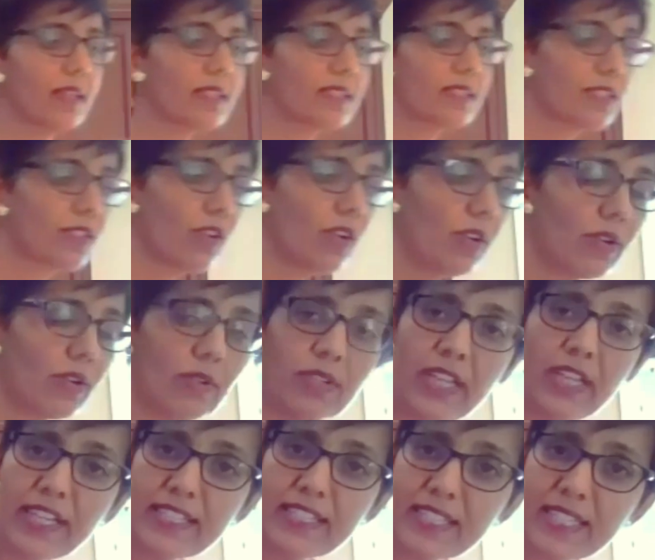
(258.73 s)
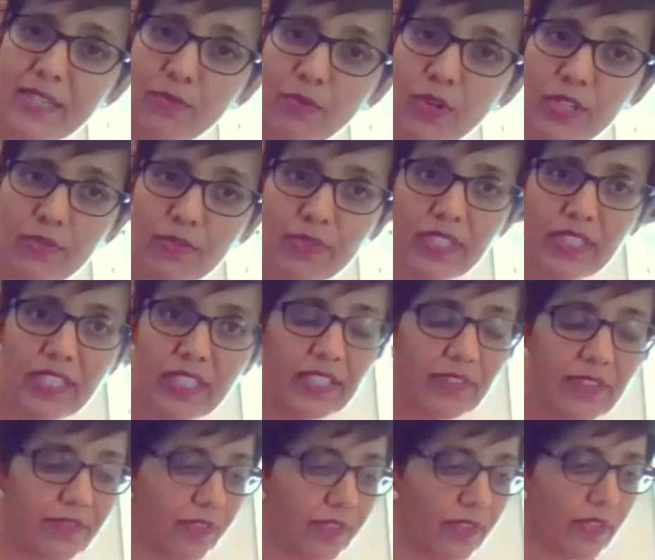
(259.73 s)
So let's see what we
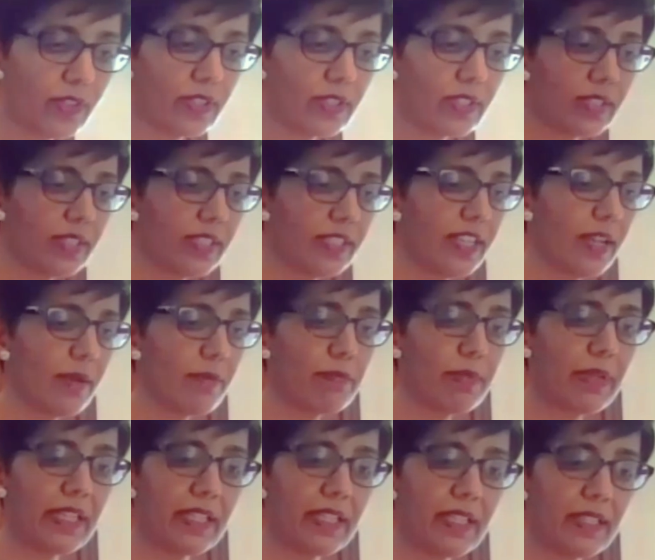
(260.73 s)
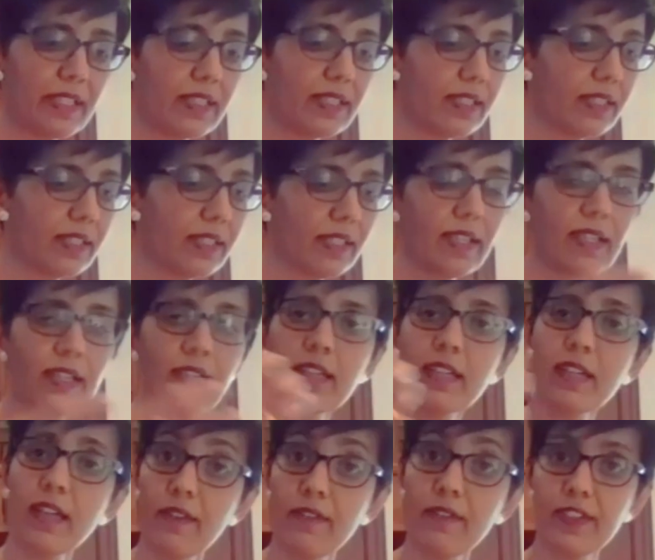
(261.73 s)
need for the dumpling
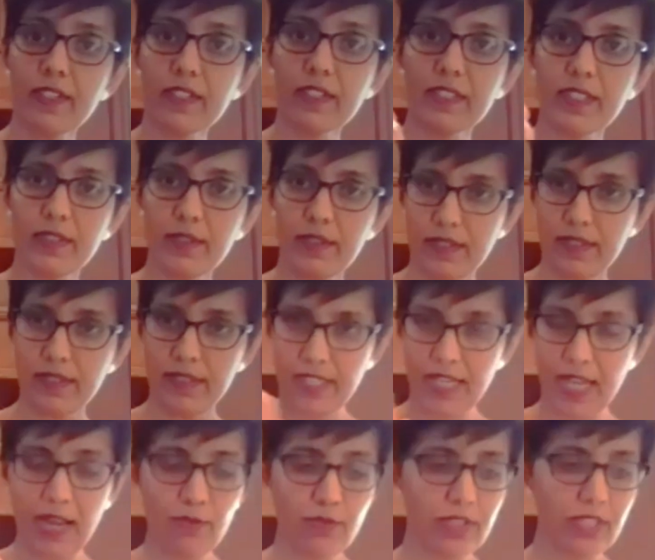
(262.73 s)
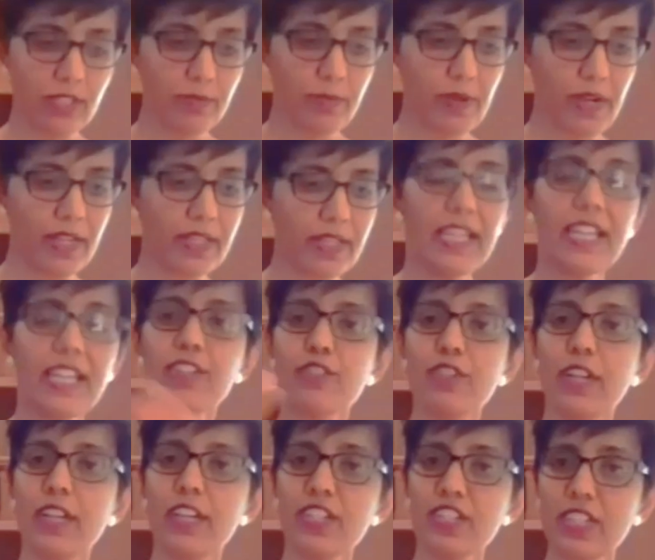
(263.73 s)
cover, the outer part.
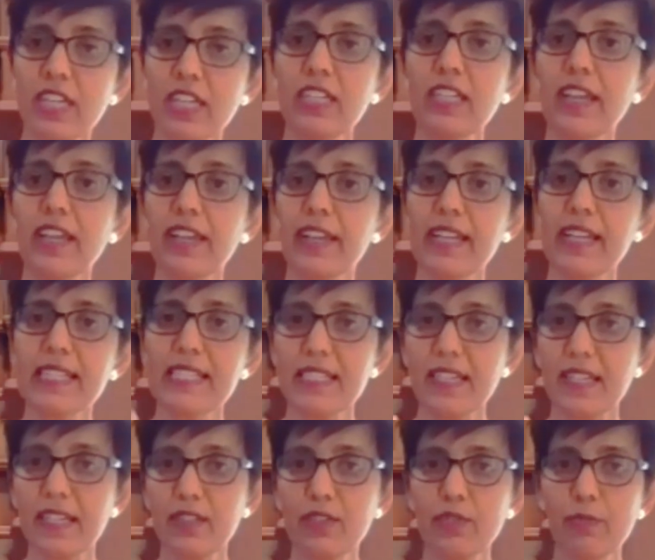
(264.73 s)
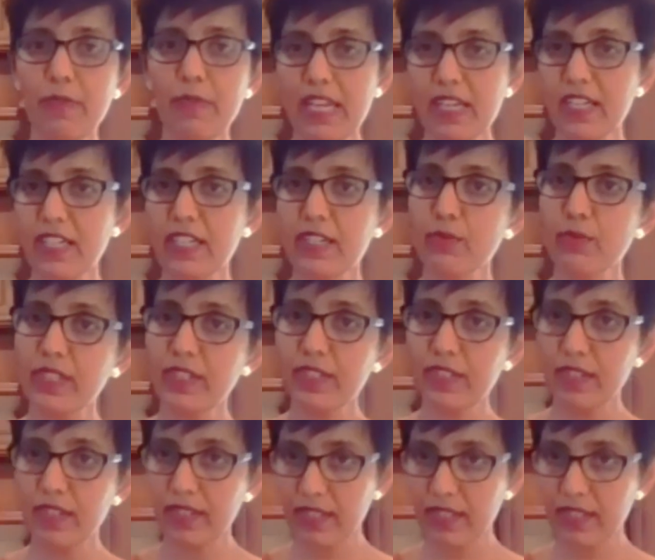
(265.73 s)
Traditionally, like I said, you make it with